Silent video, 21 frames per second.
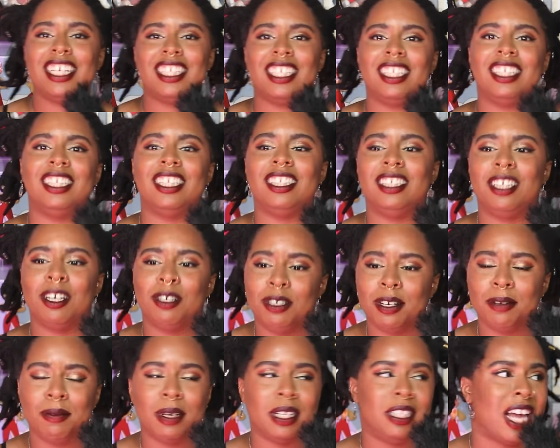to to, to,
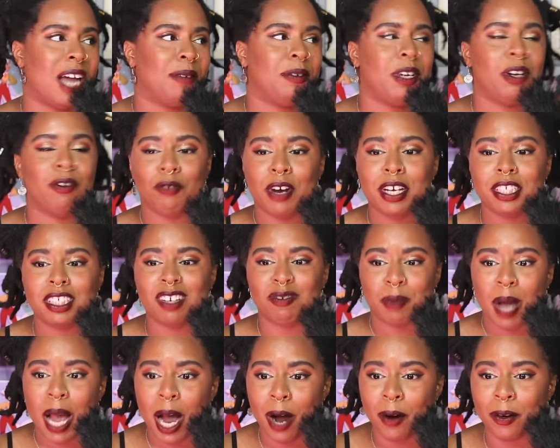to adapting Rings of
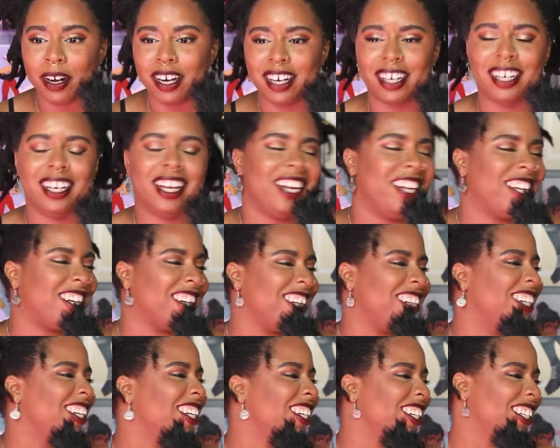Power. Like
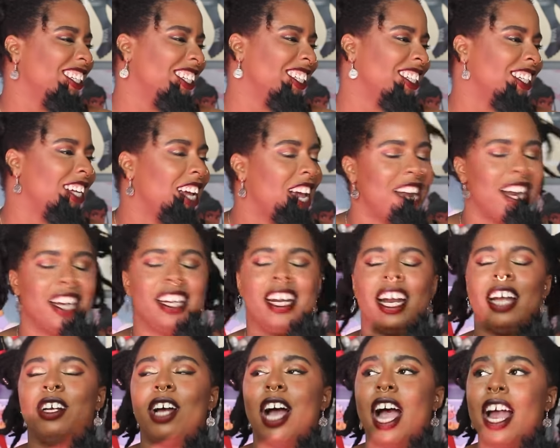that I,
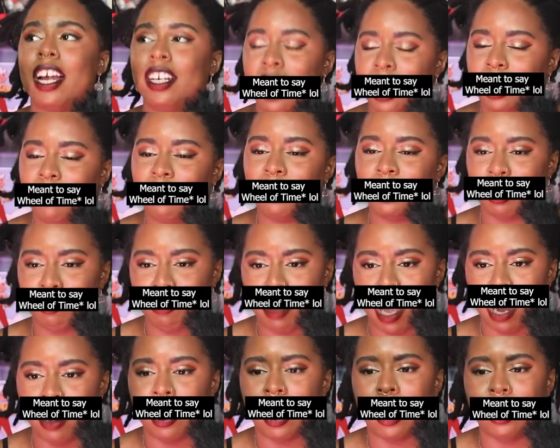do, I like of
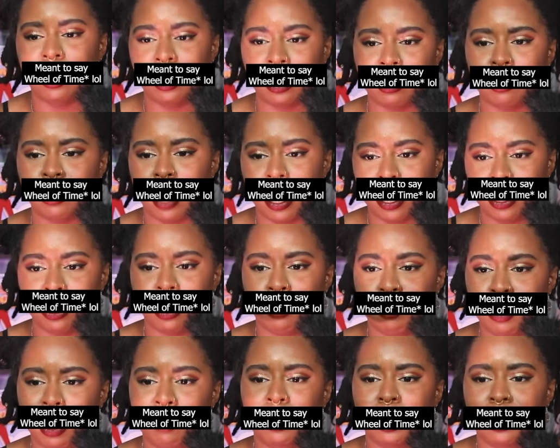Power, I do, I do. But
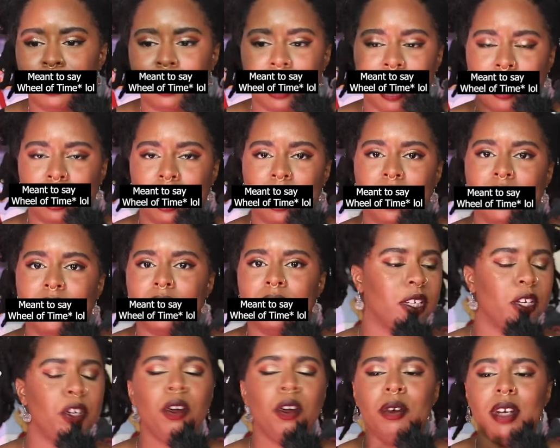I'm just saying, like,
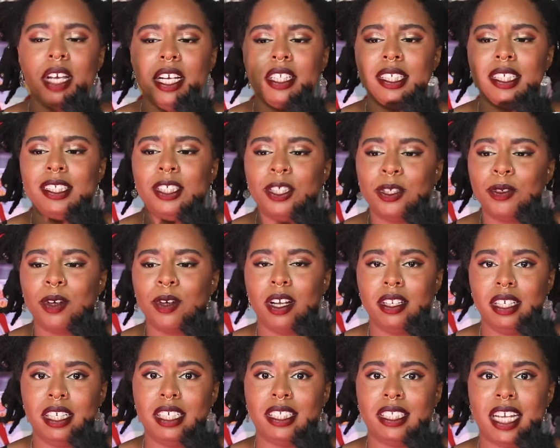you don't need to do all
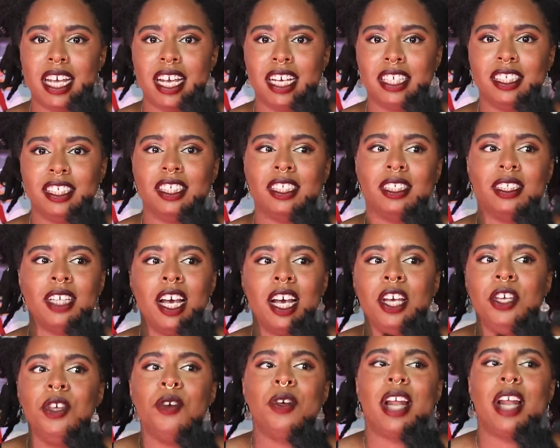these things. Just
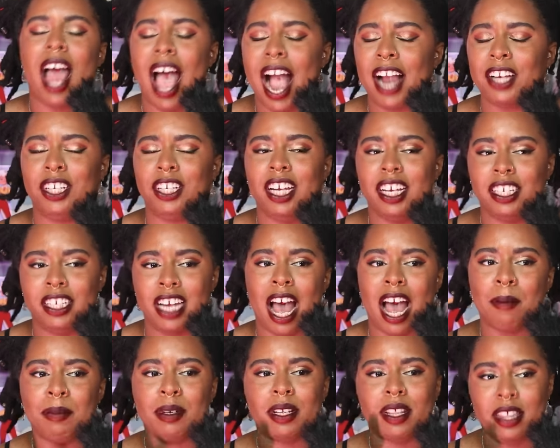you could actually
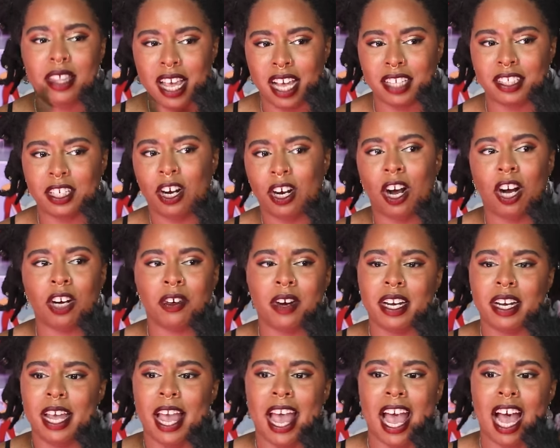adapt things that
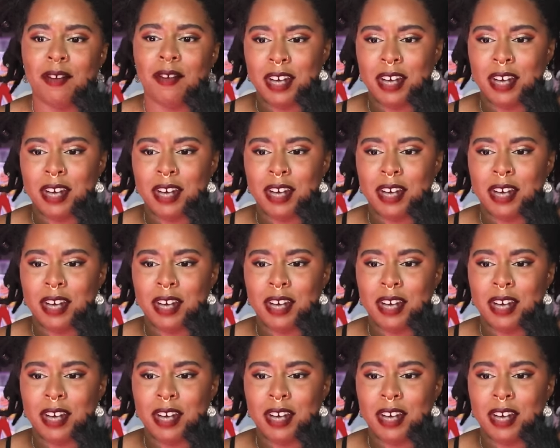already have